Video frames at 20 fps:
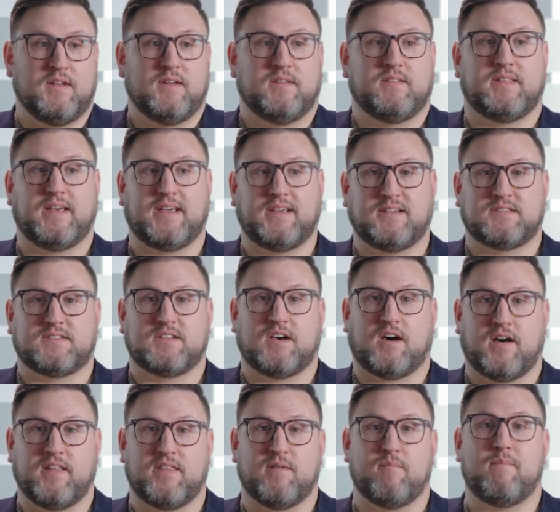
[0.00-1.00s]
They
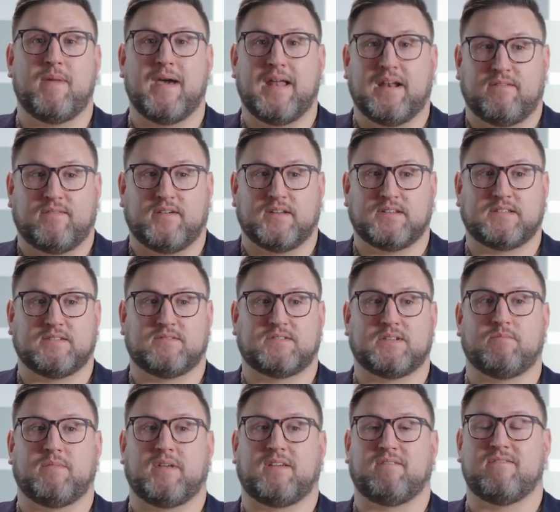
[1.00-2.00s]
saw the benefits of
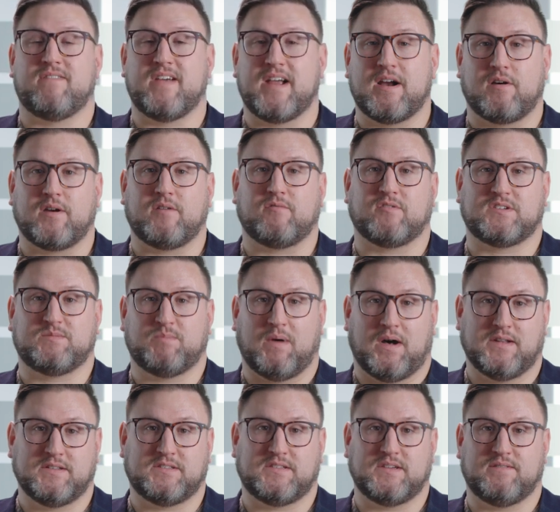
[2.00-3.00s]
something very
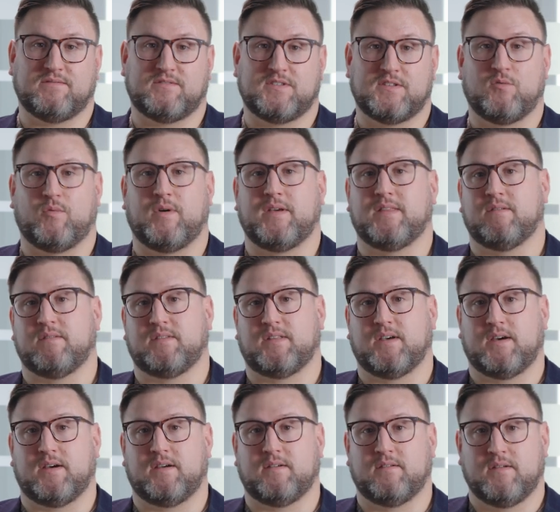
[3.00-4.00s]
responsive to the way that
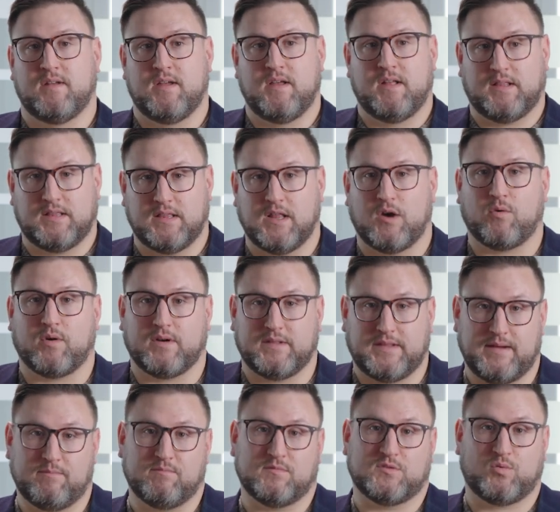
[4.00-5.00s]
the lower
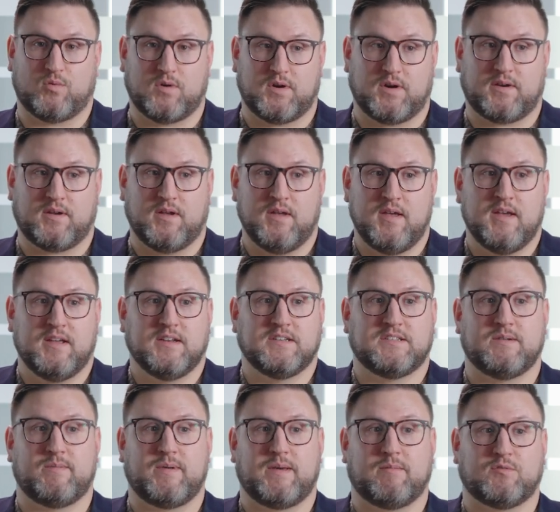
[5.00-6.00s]
limbs work
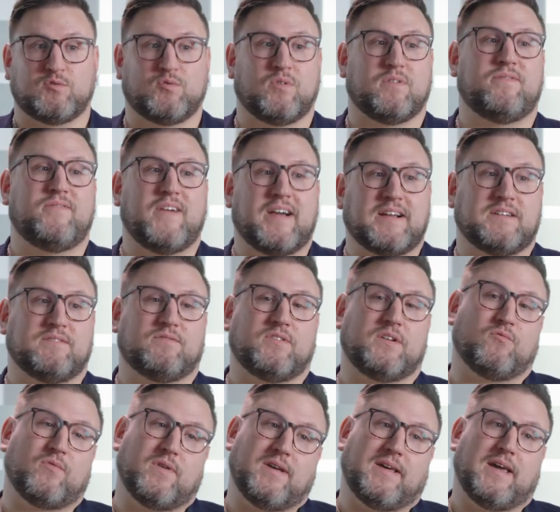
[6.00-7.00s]
to be able to effectively
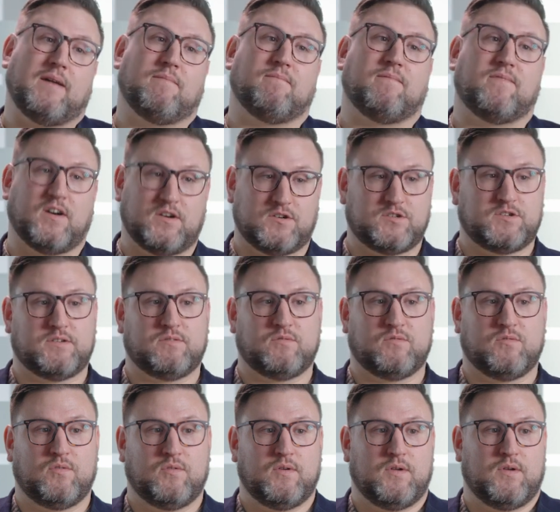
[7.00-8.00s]
regain function.
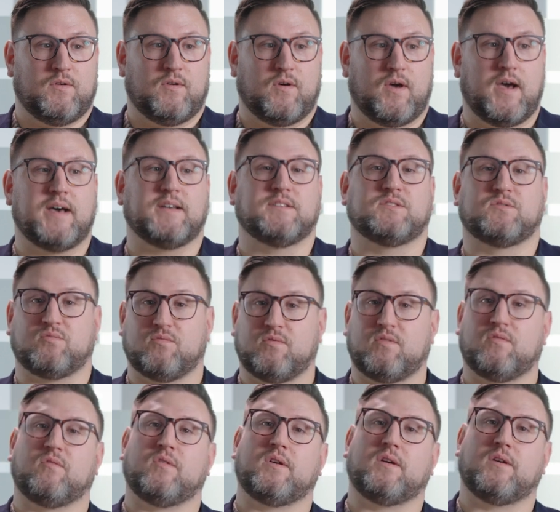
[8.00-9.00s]
As
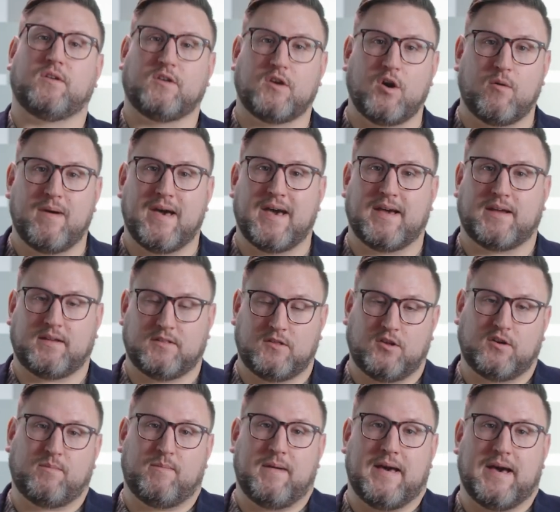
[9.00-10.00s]
we
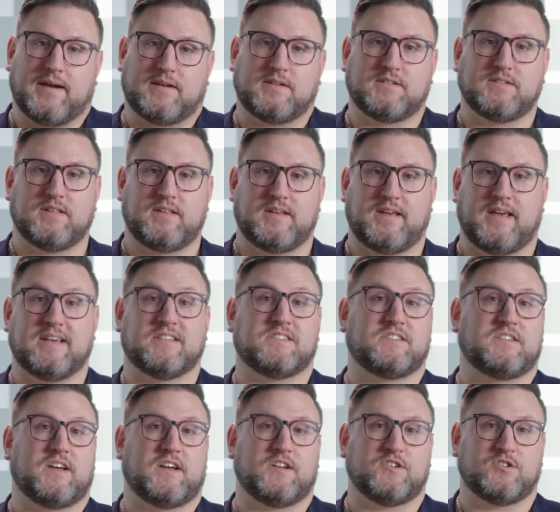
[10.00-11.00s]
look back to the
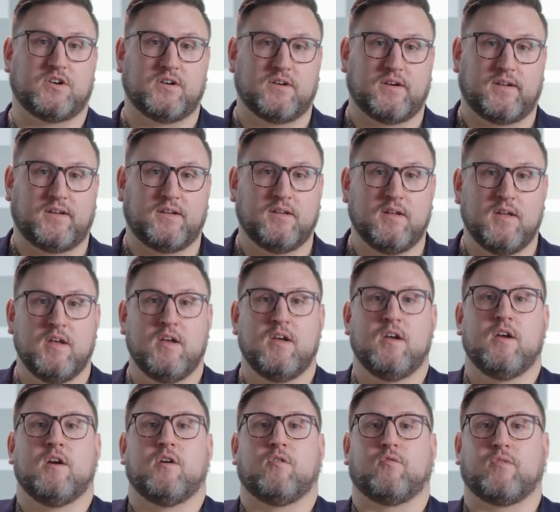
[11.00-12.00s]
SCI journey,
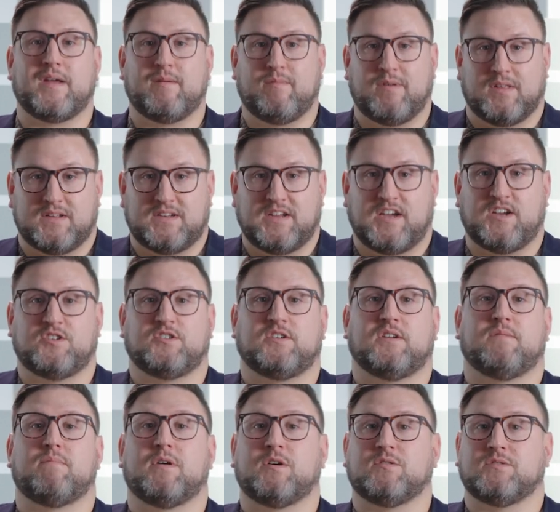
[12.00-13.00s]

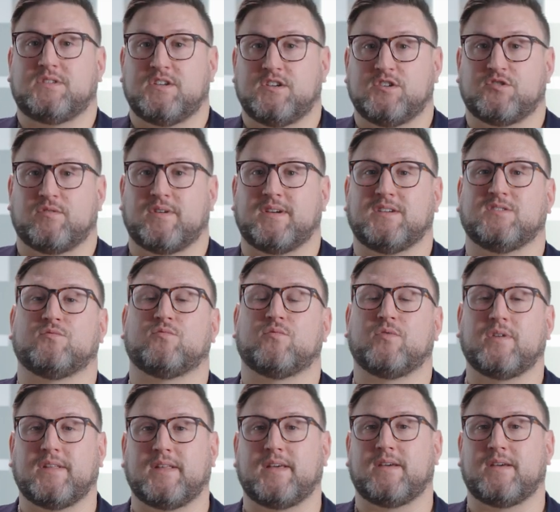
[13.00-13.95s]
rehabilitation post-injury is really